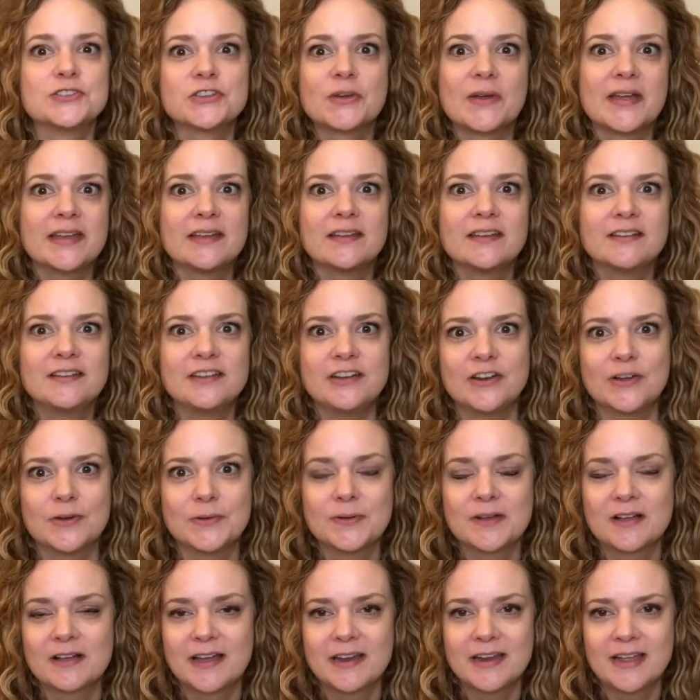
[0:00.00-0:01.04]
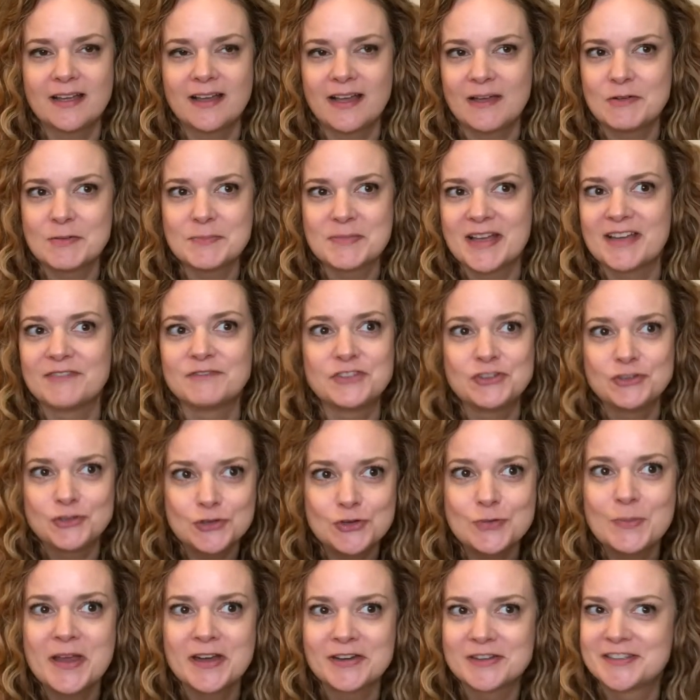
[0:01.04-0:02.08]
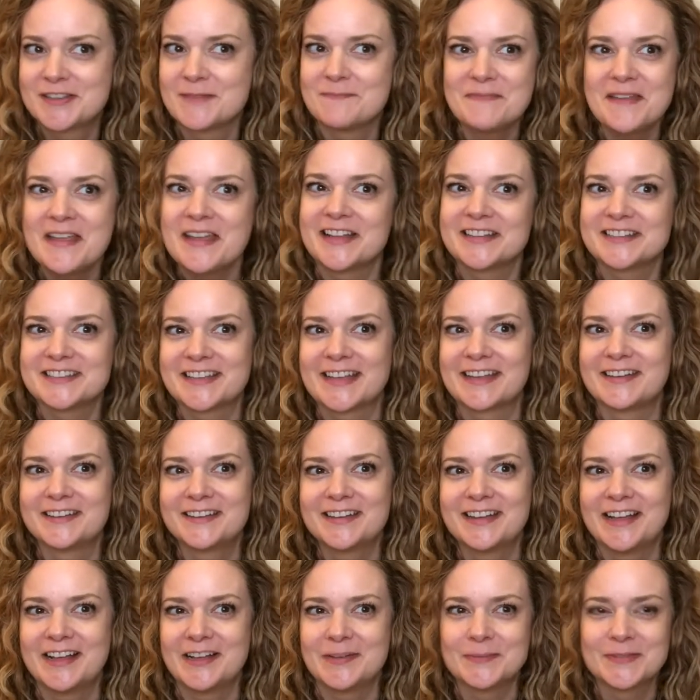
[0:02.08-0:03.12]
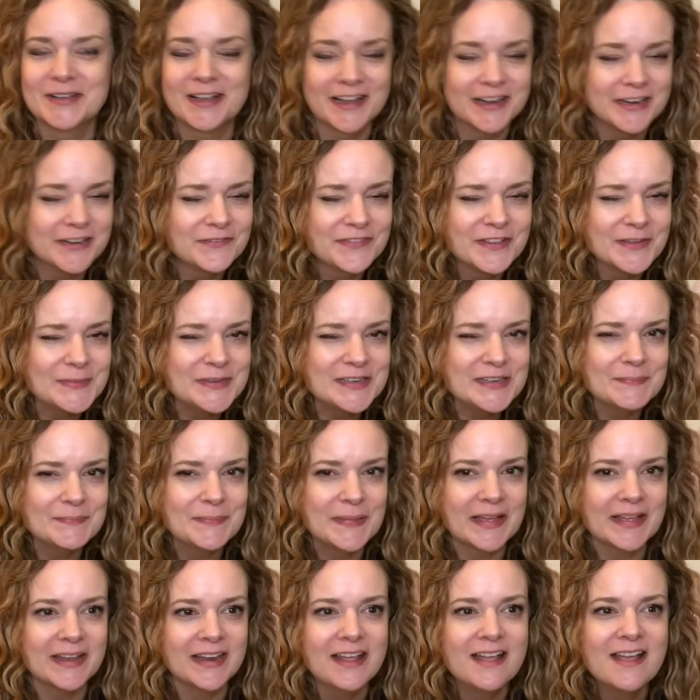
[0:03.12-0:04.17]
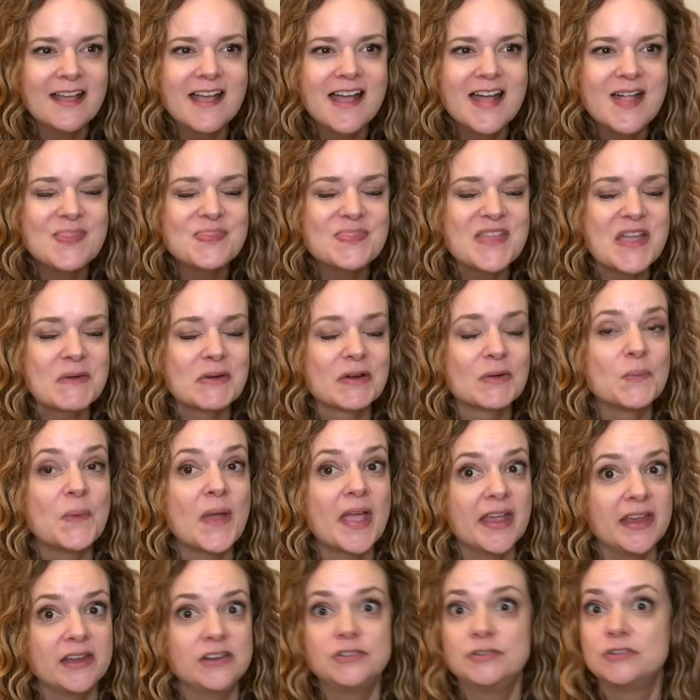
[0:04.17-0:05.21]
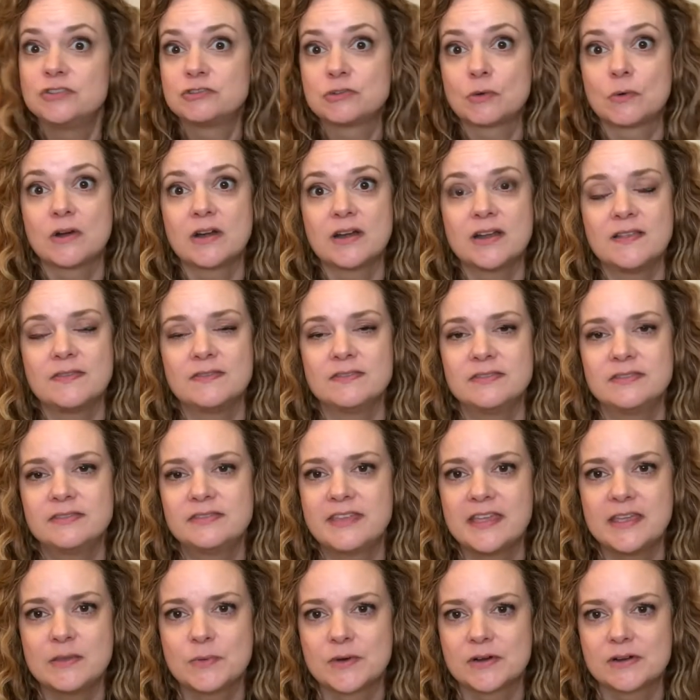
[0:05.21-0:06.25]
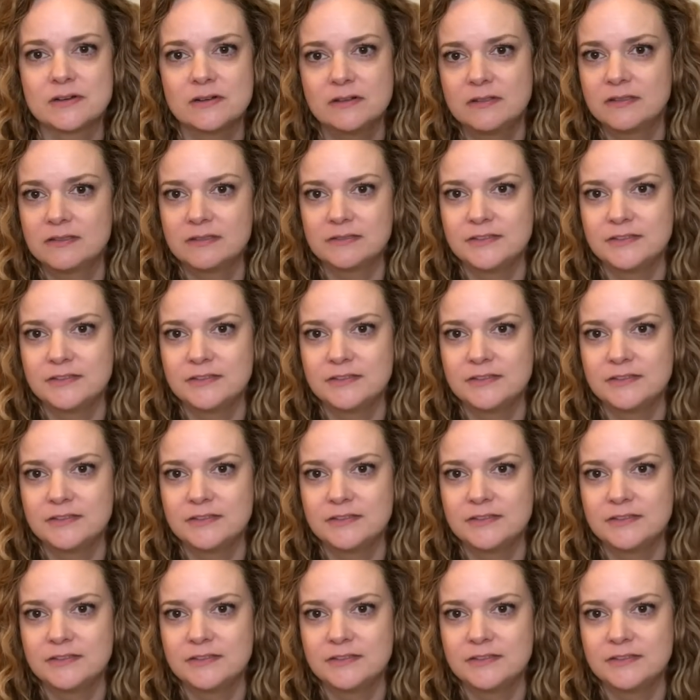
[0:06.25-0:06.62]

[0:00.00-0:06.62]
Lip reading: So I remember I have 2 pairs of pants that kind of fit me, but they were way too short, and they were,